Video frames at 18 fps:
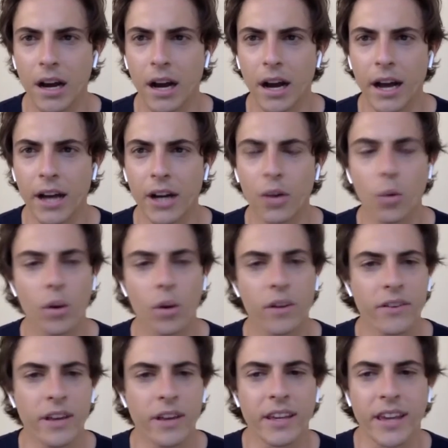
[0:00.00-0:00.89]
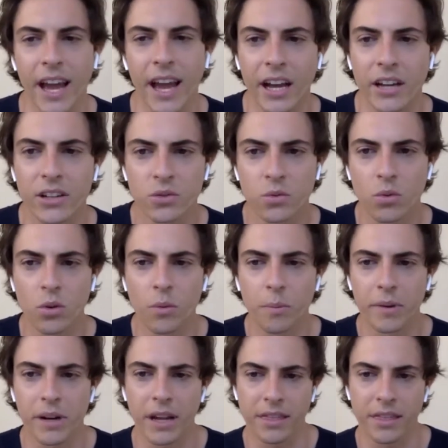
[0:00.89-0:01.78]
I don't want to say casual,
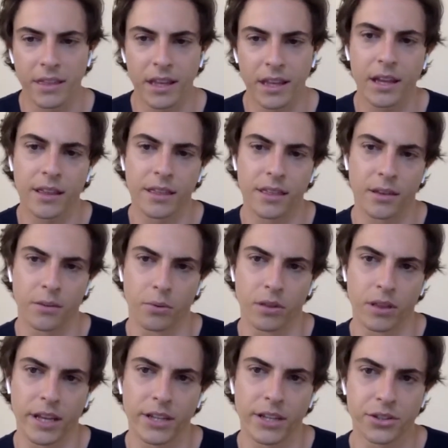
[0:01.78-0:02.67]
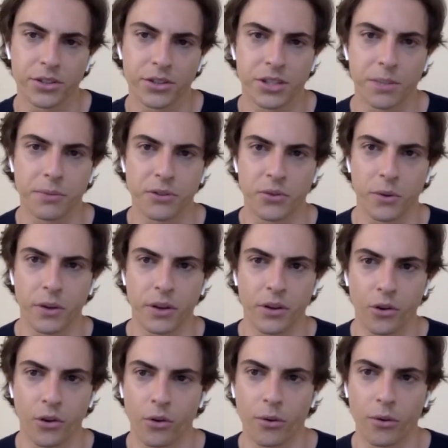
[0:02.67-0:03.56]
but I think the relationship between
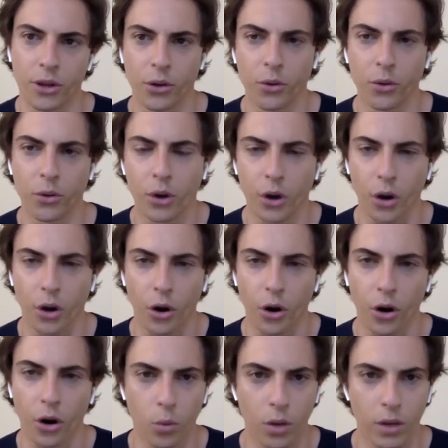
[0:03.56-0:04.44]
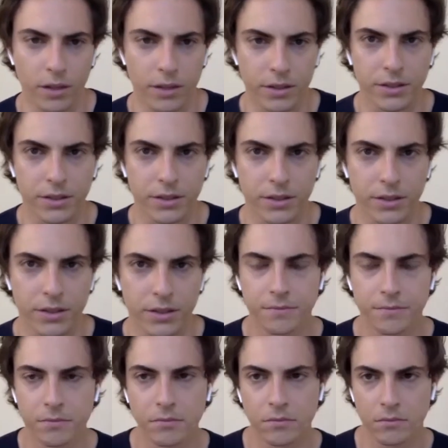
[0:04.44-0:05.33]
you and her
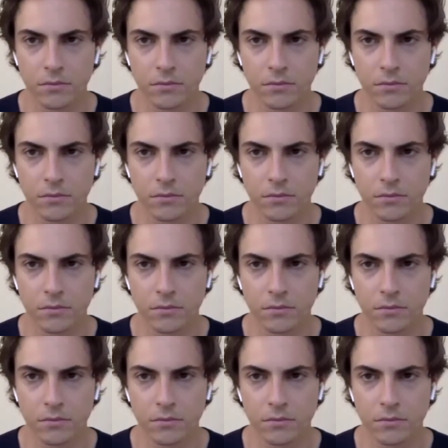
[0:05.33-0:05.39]
was,